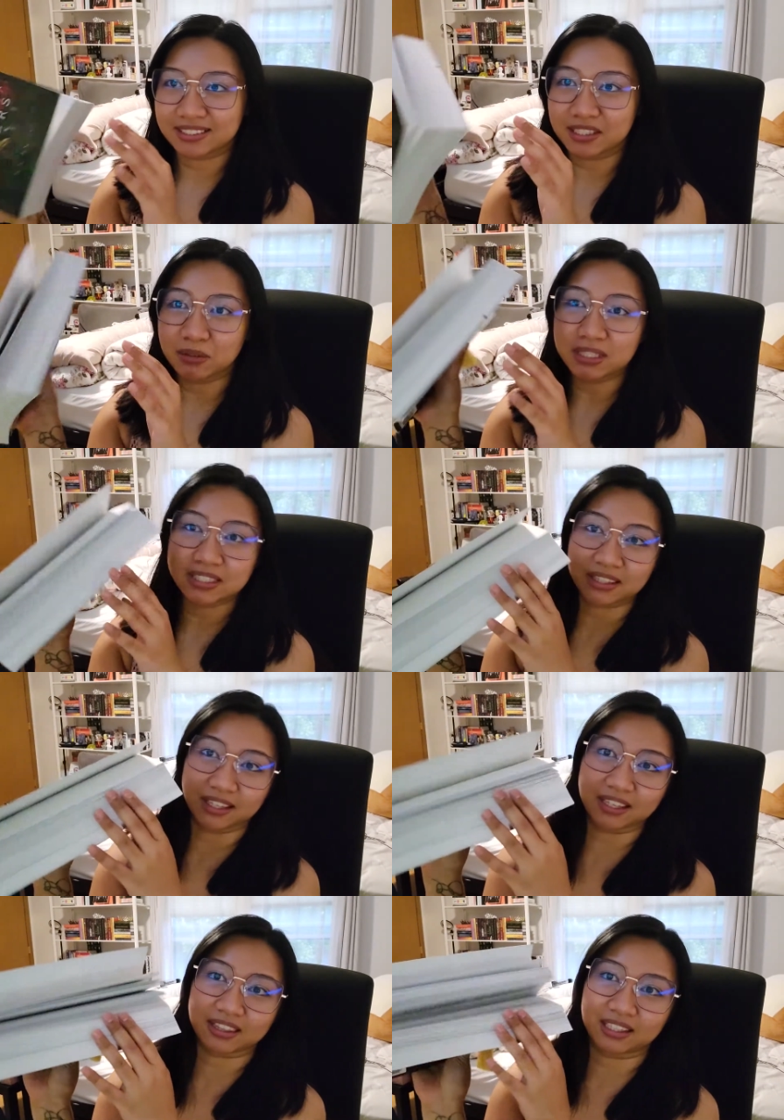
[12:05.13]
That's why it's
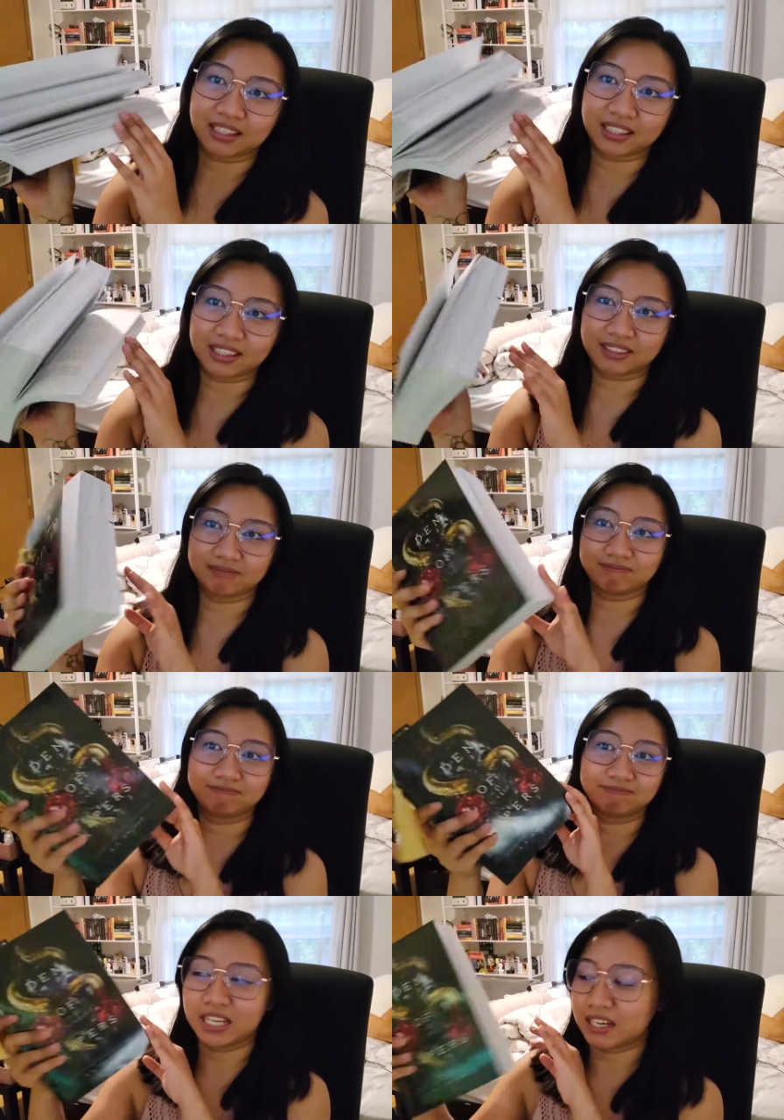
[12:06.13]
thick, thick, like
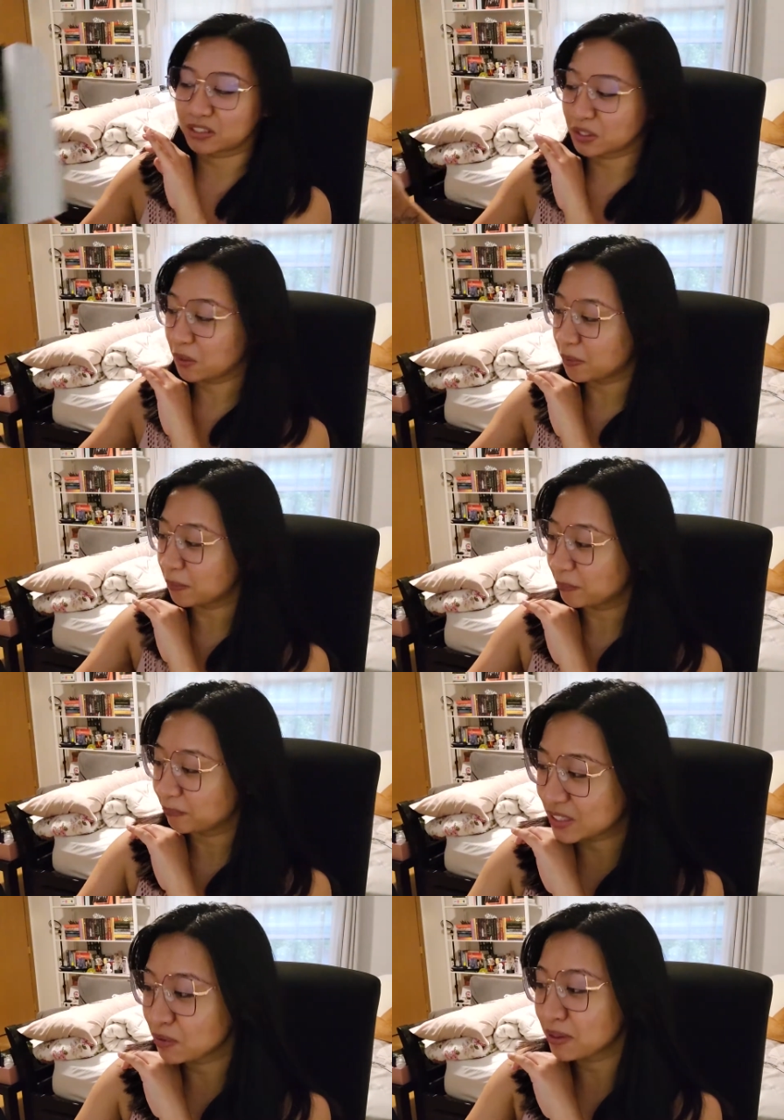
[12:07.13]
yeah. So
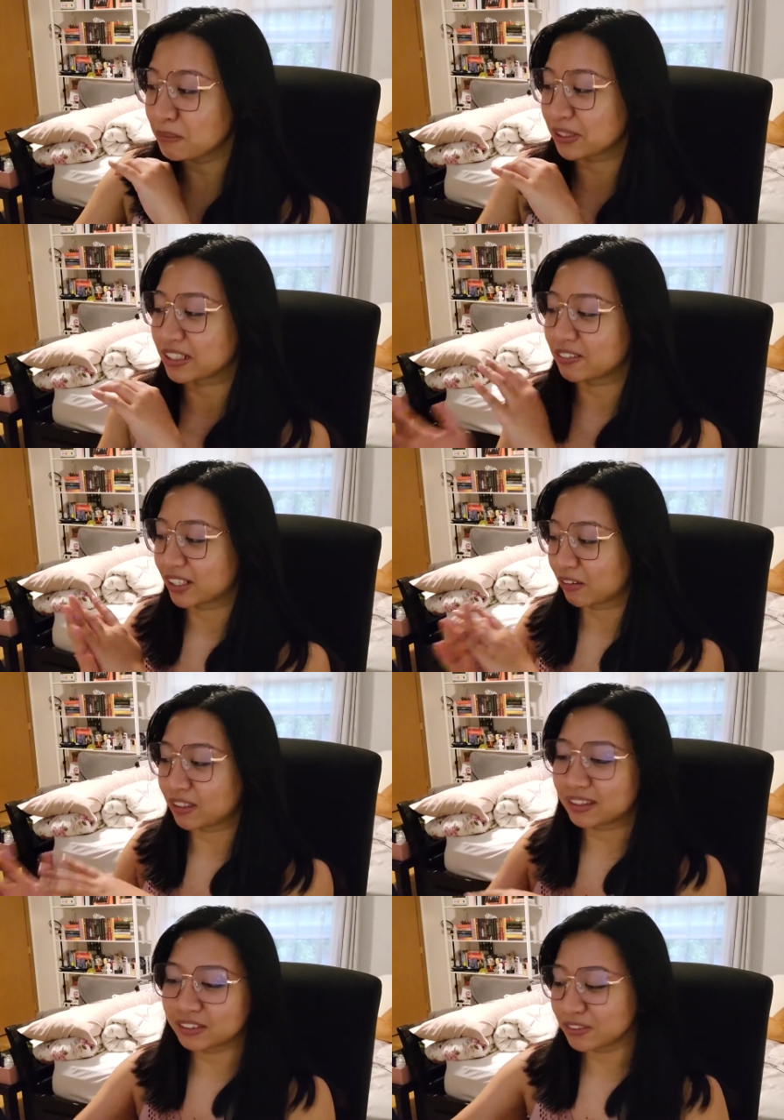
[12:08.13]
that's what I'm reading right now.
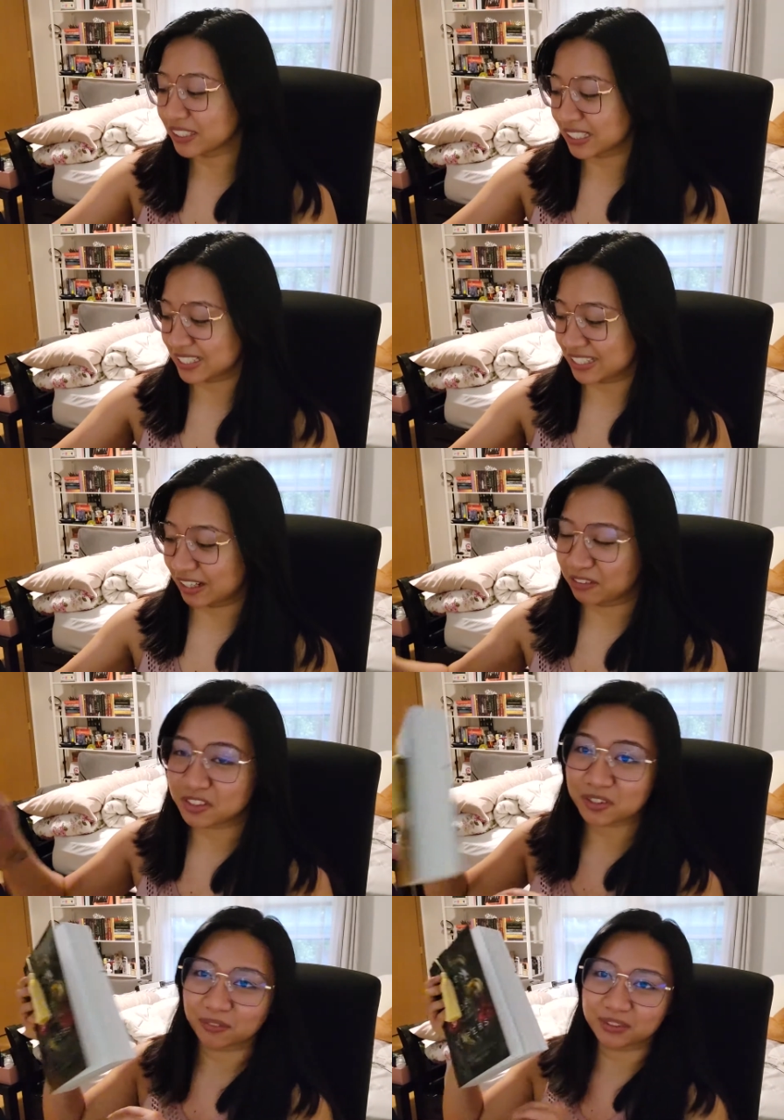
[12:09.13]
It literally can stand on
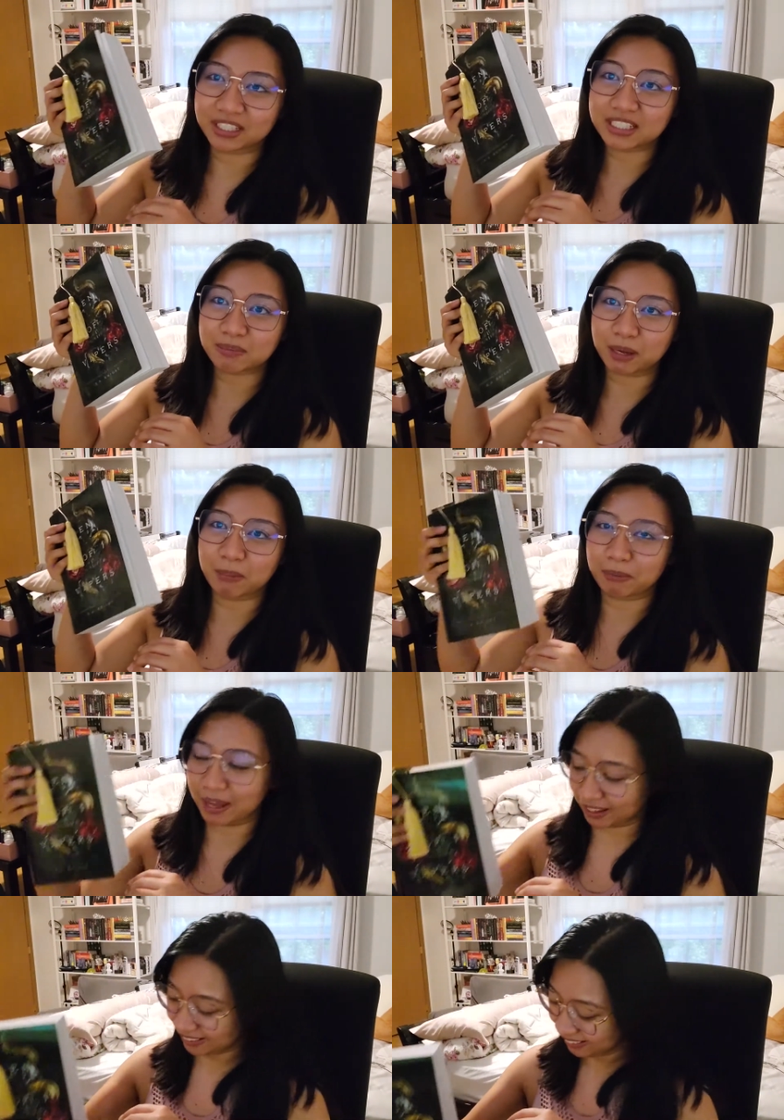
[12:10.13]
its own. It's a
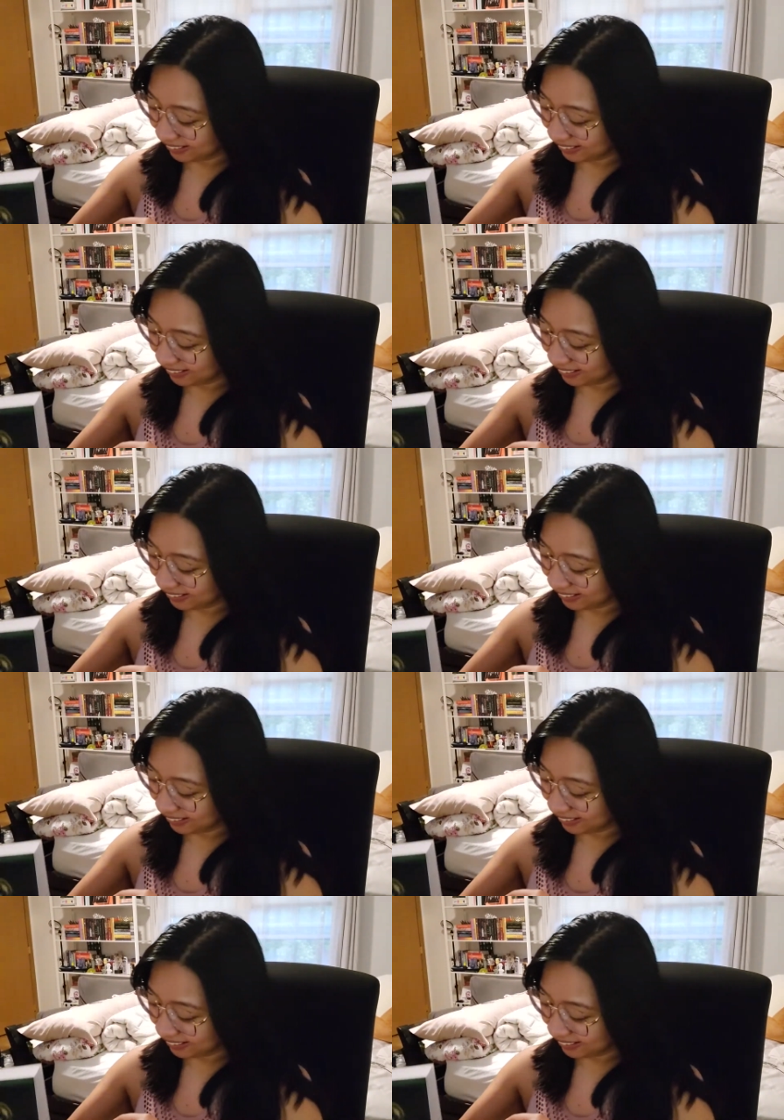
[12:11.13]
paperback.